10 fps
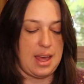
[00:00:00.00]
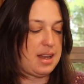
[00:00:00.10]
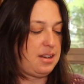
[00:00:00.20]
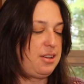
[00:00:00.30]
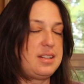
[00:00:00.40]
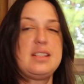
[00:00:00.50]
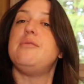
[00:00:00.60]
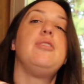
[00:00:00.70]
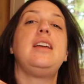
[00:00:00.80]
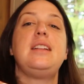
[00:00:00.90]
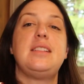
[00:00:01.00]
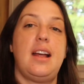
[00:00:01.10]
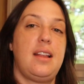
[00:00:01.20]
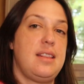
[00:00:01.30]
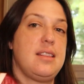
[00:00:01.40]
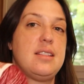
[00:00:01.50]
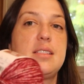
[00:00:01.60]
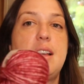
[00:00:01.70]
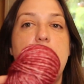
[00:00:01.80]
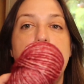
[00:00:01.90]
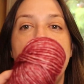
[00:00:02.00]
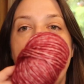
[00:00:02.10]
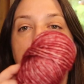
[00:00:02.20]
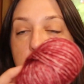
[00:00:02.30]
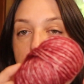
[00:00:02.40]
And you could really tell in this colorway.